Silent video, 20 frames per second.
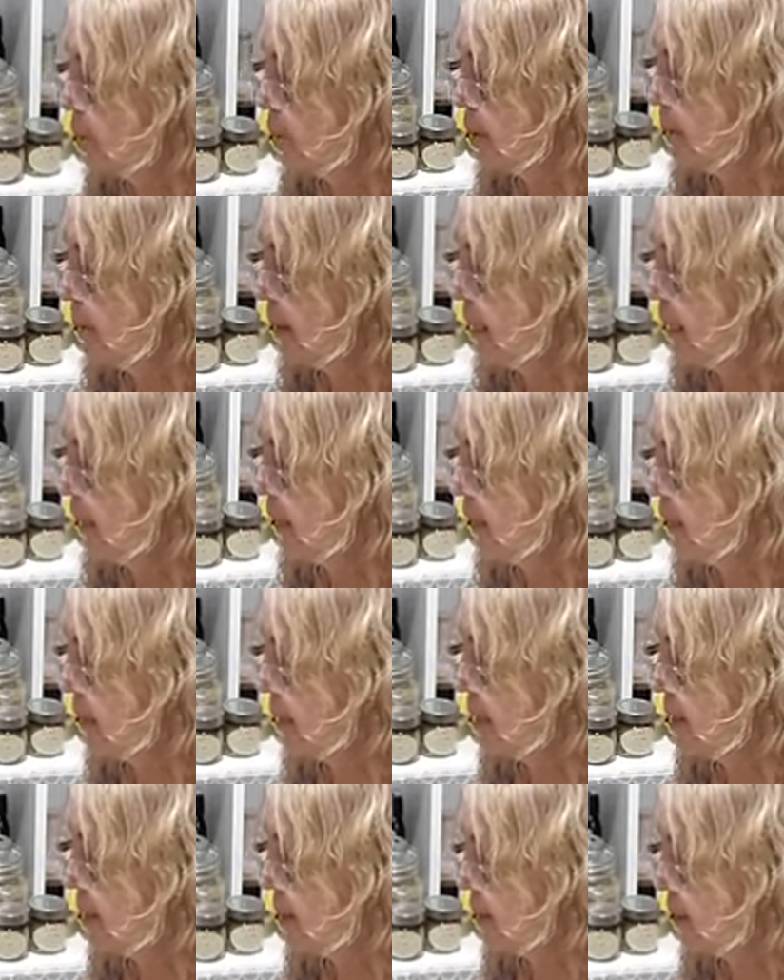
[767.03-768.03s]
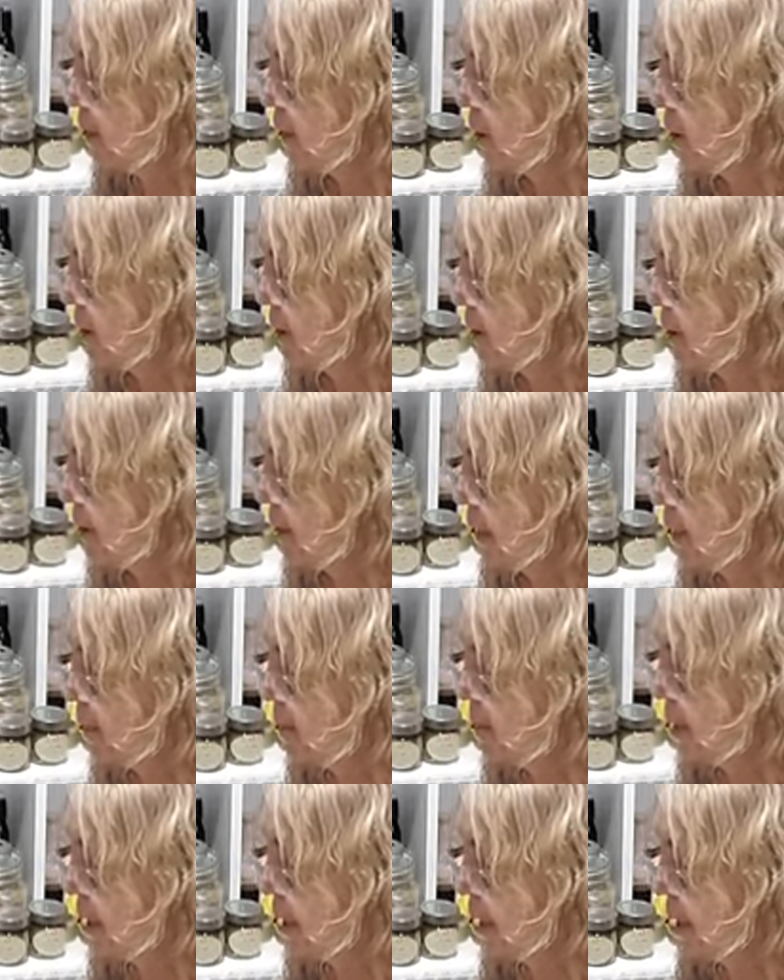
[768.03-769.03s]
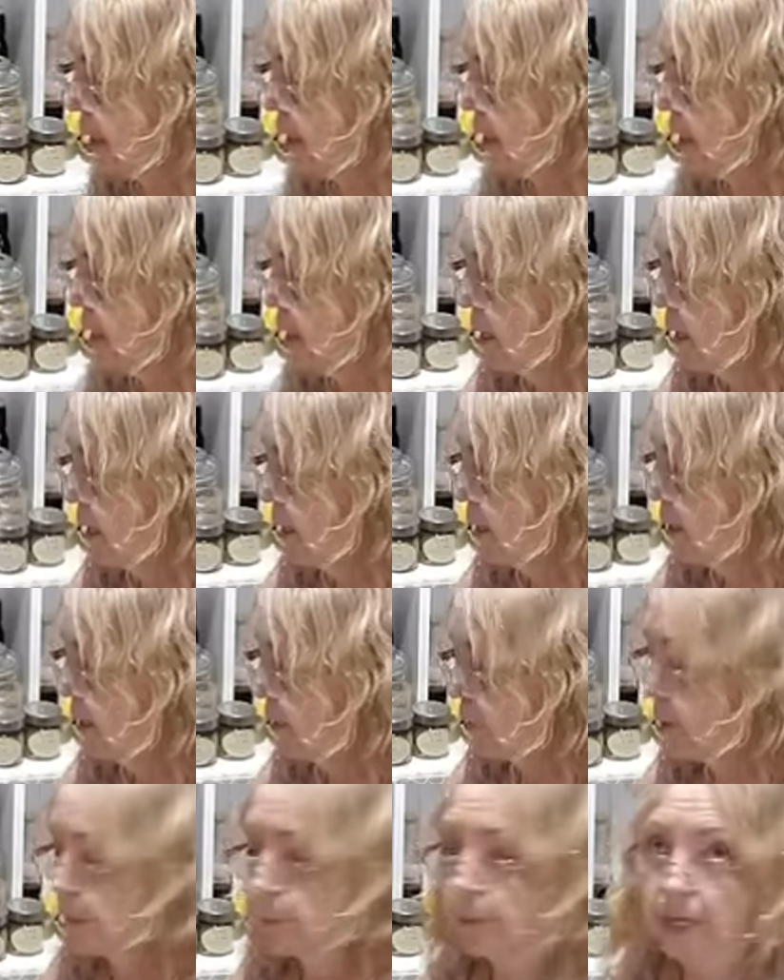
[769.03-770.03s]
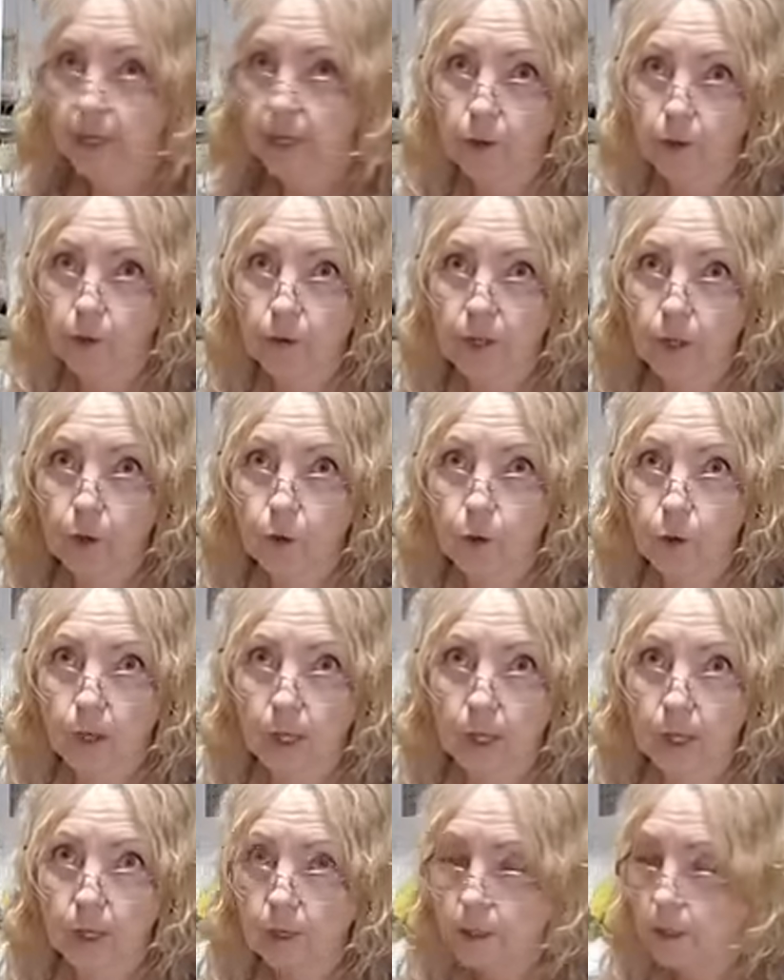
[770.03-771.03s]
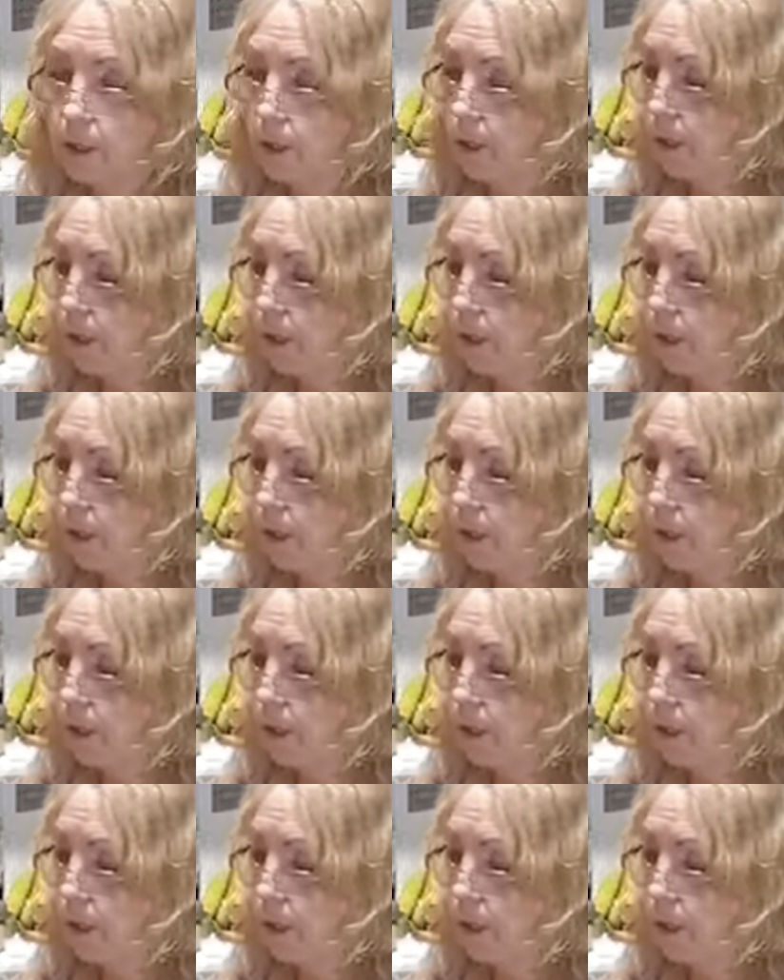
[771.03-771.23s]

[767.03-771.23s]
We made this on the same day that we made the granola.